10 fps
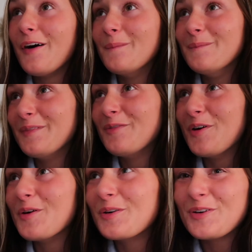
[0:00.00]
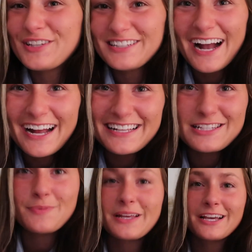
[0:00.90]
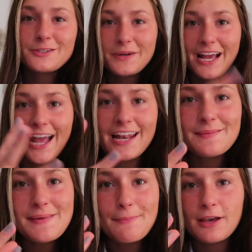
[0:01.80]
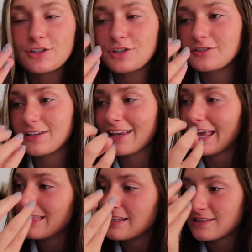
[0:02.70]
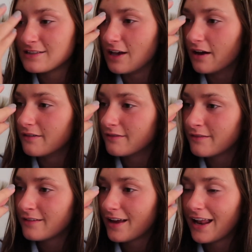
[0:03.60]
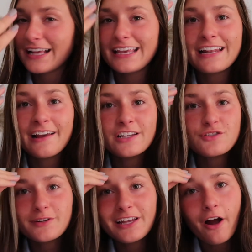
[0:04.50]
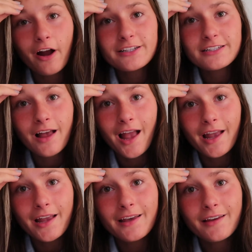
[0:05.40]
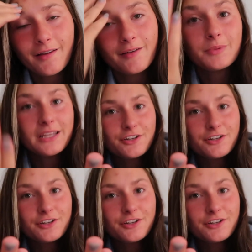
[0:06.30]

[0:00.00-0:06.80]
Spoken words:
on the vocal side, it's because when I edit my pictures, I get in this zone and it's really hard to like be